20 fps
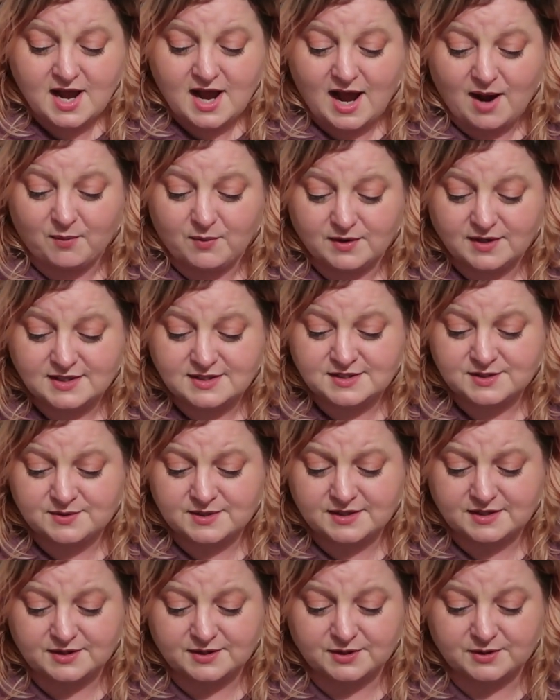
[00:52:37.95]
I wanted to
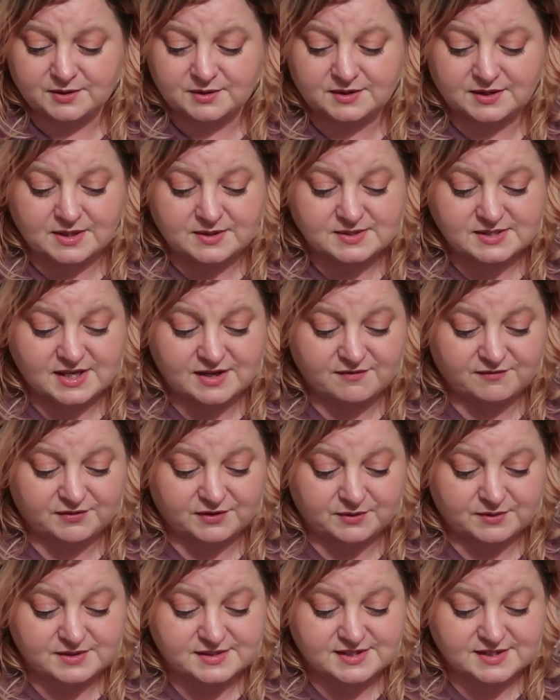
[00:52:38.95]
include those
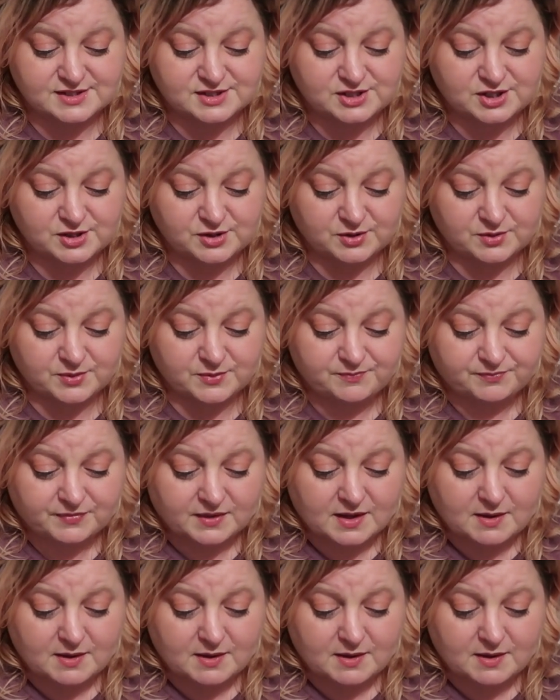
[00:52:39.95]
influences too,